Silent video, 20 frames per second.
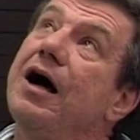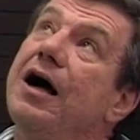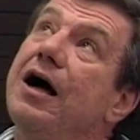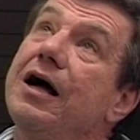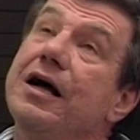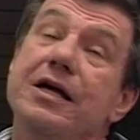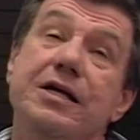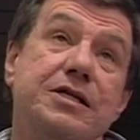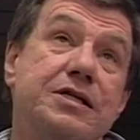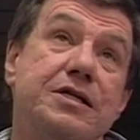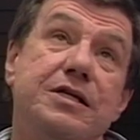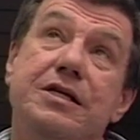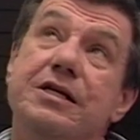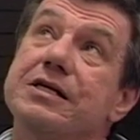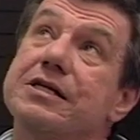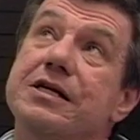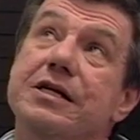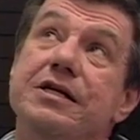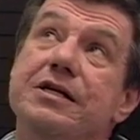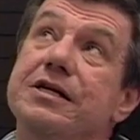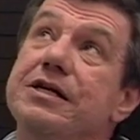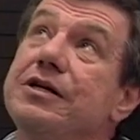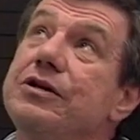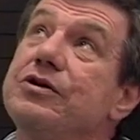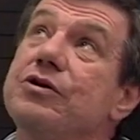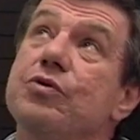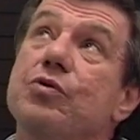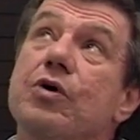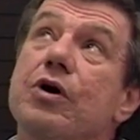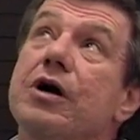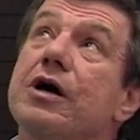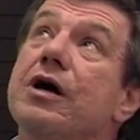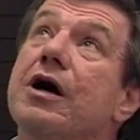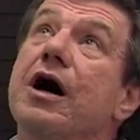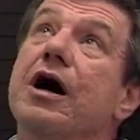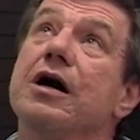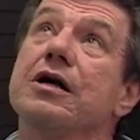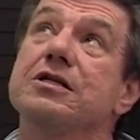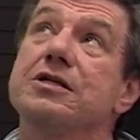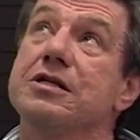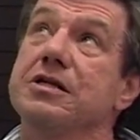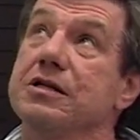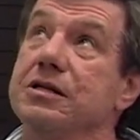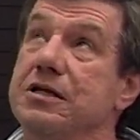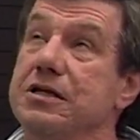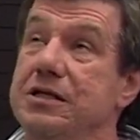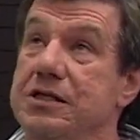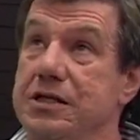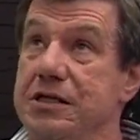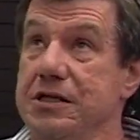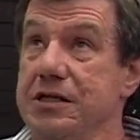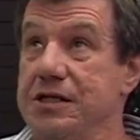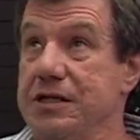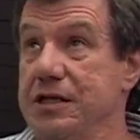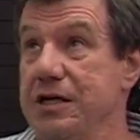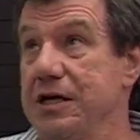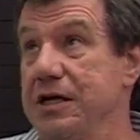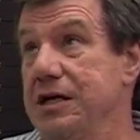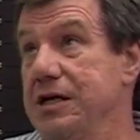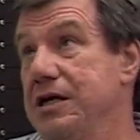He's continued to work constantly since then.